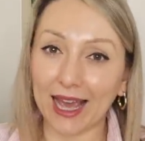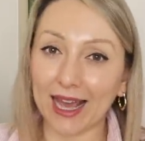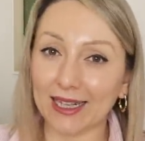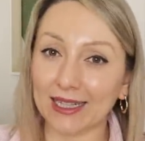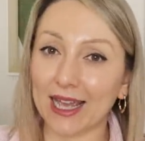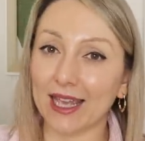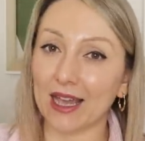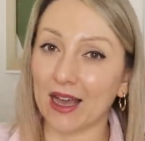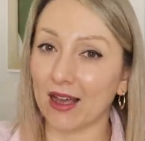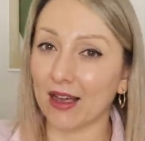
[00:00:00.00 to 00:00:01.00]
and
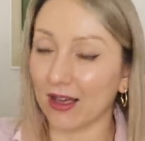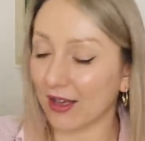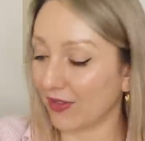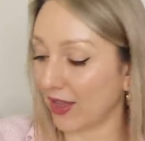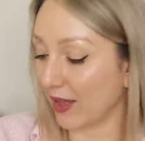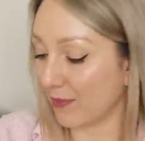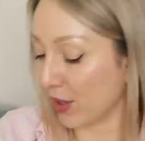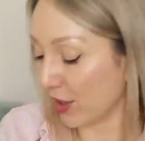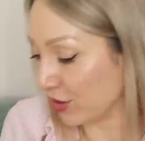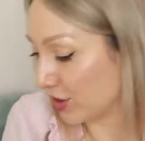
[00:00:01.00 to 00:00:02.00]
they are, they're
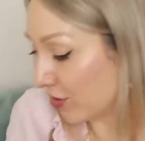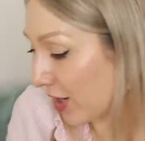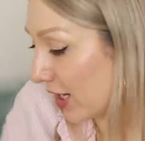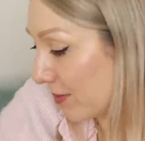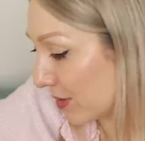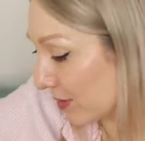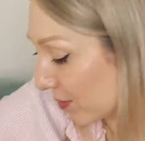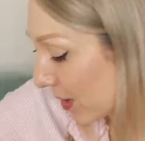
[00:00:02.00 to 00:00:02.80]
biodegradable as